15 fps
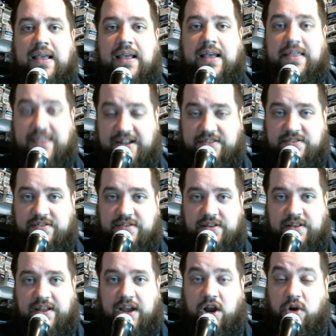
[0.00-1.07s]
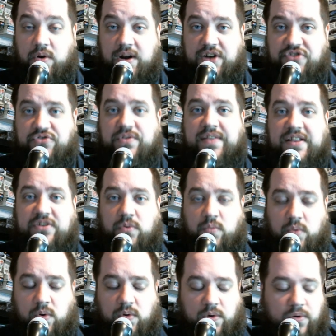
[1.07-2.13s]
That's like a garage door. That's a
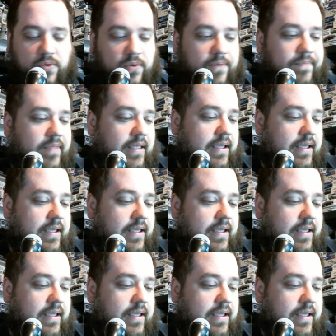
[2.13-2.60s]
roller door.